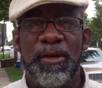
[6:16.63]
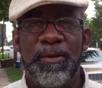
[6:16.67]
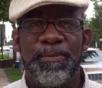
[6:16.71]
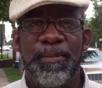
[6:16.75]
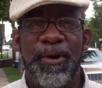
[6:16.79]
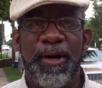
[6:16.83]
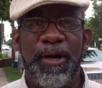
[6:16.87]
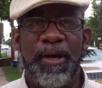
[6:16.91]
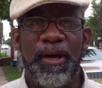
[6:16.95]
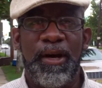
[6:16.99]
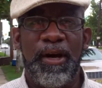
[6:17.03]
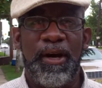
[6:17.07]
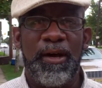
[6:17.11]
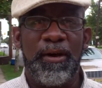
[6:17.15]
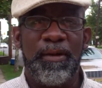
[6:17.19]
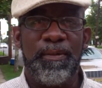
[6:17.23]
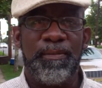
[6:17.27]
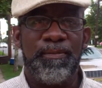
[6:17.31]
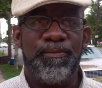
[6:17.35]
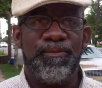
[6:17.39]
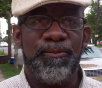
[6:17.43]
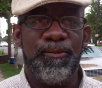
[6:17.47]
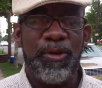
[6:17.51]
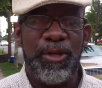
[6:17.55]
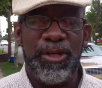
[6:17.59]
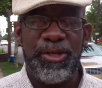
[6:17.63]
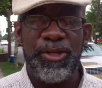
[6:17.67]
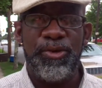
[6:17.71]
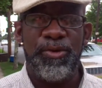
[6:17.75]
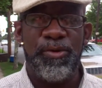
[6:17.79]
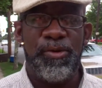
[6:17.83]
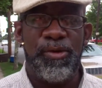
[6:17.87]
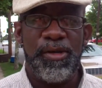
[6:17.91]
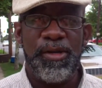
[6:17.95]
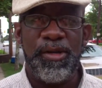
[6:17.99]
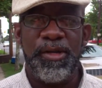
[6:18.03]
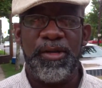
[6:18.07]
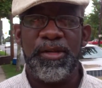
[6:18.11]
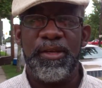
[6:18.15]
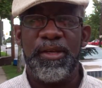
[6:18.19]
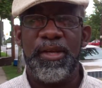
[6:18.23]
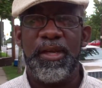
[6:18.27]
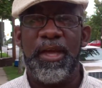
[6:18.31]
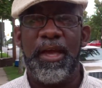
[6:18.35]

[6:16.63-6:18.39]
But I'm redoing it,